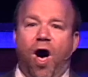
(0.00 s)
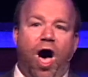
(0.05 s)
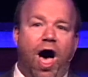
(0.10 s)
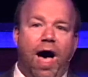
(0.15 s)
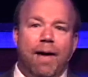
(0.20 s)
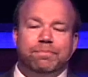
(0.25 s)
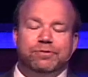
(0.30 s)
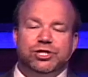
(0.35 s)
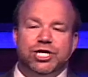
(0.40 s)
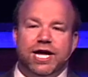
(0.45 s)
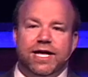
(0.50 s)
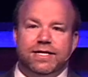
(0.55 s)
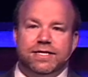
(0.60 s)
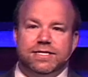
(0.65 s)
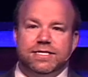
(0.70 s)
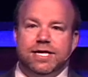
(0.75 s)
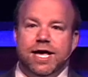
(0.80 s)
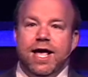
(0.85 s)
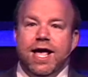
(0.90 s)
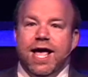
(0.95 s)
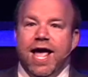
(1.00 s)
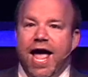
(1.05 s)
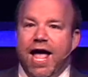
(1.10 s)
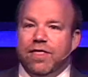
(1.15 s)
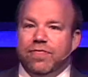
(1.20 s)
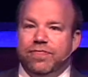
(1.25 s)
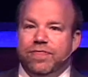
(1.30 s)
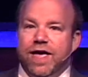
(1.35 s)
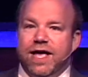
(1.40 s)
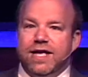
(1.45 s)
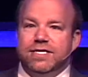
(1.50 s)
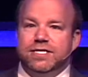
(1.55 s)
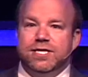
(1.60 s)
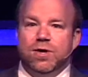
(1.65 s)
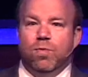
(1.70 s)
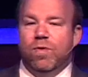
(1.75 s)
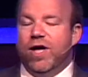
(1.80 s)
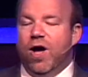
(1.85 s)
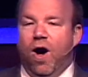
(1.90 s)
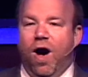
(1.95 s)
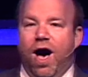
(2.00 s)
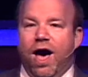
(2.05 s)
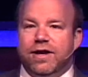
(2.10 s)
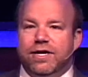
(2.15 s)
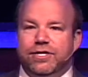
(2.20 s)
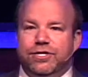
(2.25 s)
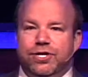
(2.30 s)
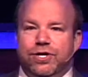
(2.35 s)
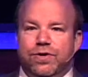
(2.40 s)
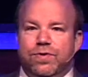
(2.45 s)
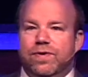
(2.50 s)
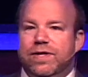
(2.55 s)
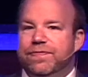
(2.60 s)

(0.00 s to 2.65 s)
options and things that we ought to do.